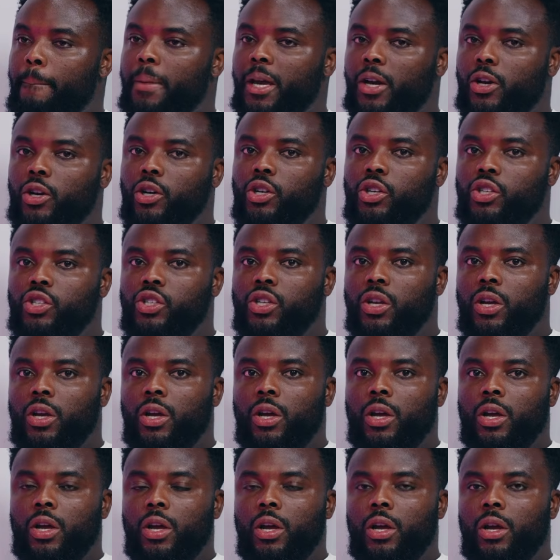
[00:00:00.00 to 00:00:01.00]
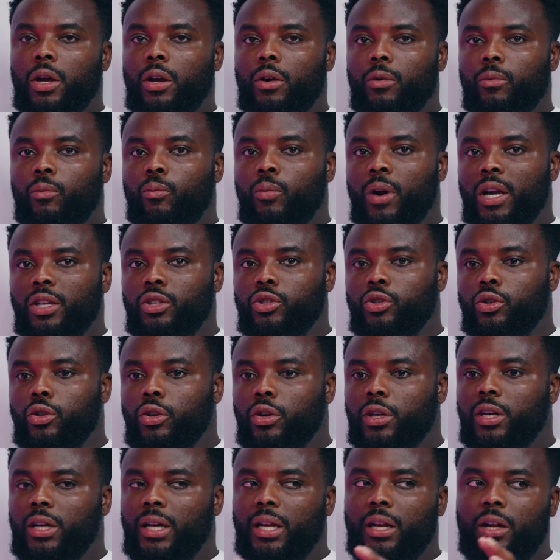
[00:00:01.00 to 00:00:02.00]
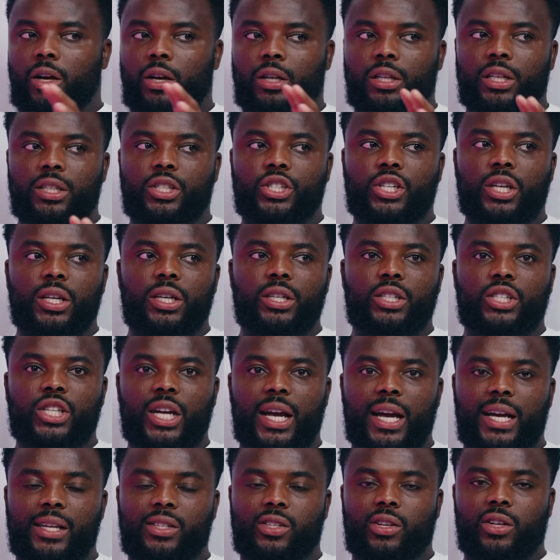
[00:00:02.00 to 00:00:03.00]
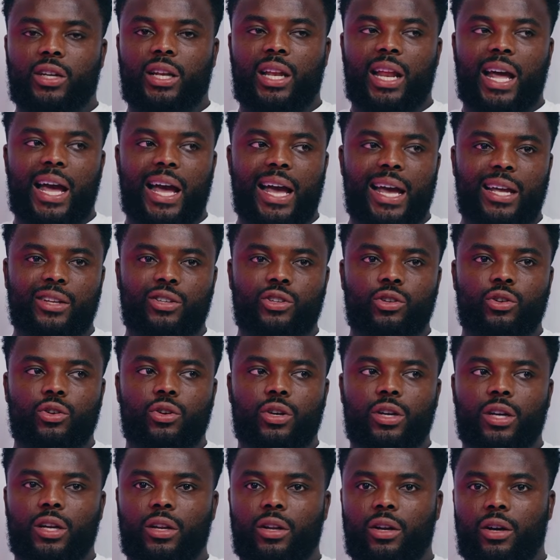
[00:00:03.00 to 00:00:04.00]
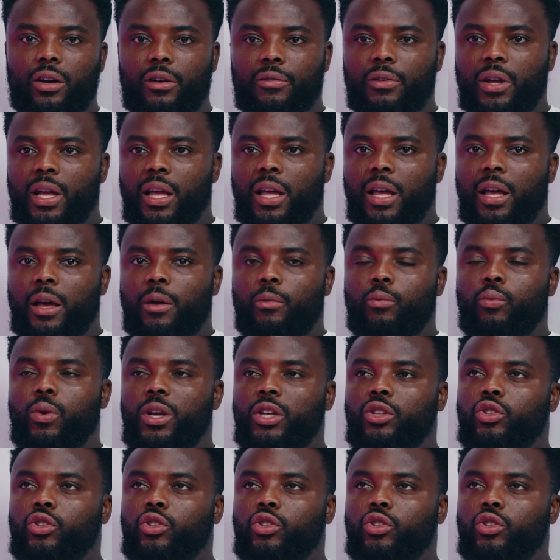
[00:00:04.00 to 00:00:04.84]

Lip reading: Because when you look at a lot of the chitty chatters online, you look at a lot of, we